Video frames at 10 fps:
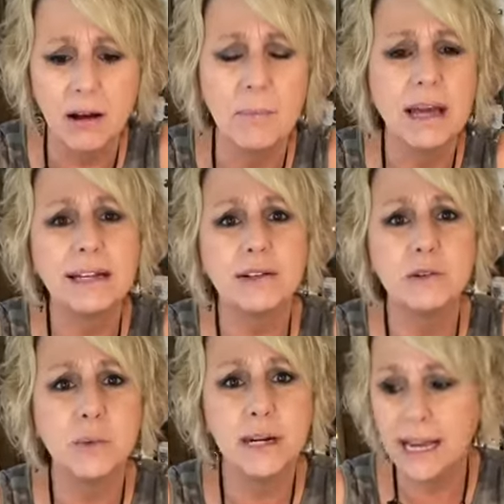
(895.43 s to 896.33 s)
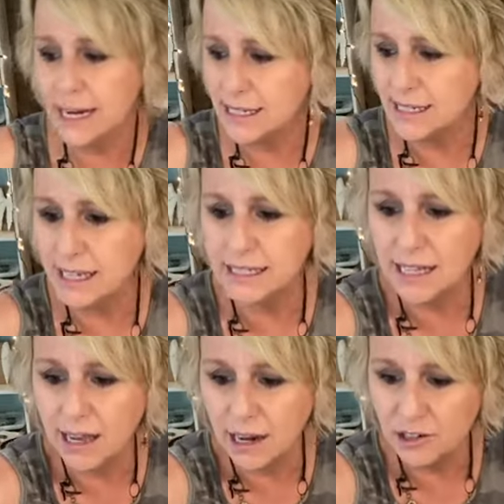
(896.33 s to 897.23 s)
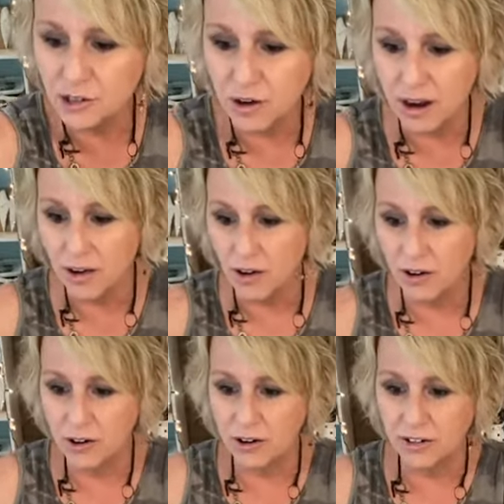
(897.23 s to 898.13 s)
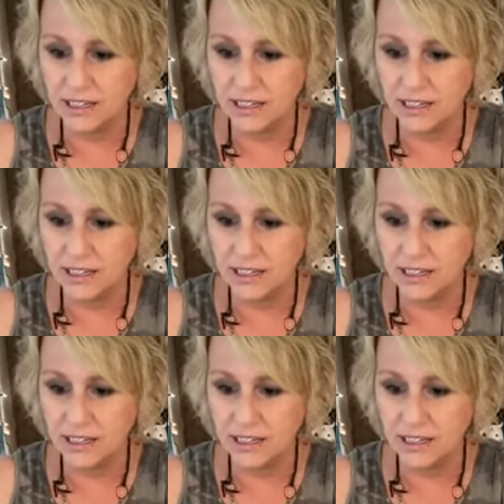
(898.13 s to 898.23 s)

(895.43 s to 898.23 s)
I'm back down to 186. I gotta try harder.